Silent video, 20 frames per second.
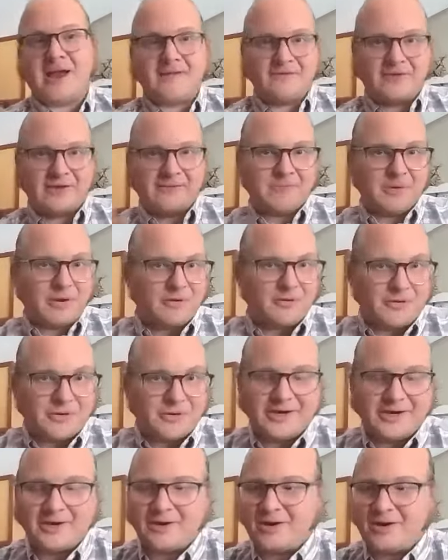Having a builder
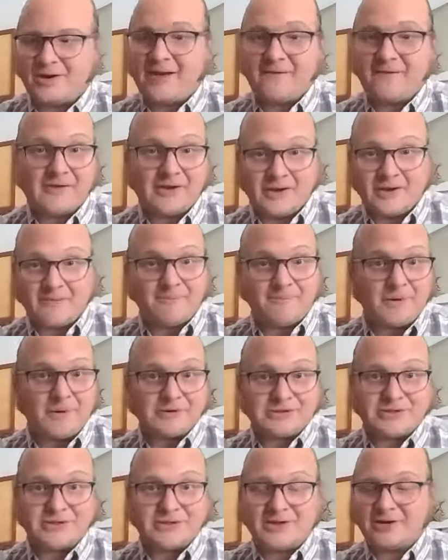here, having a
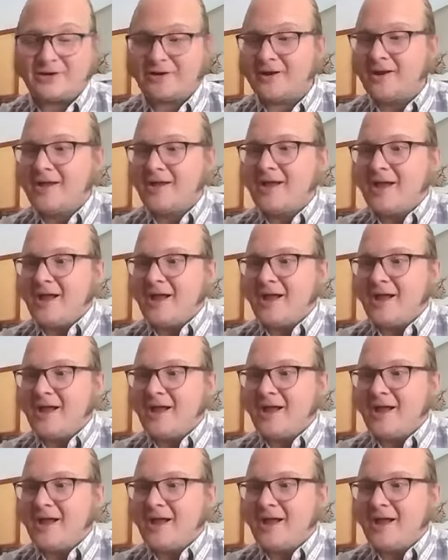composer here,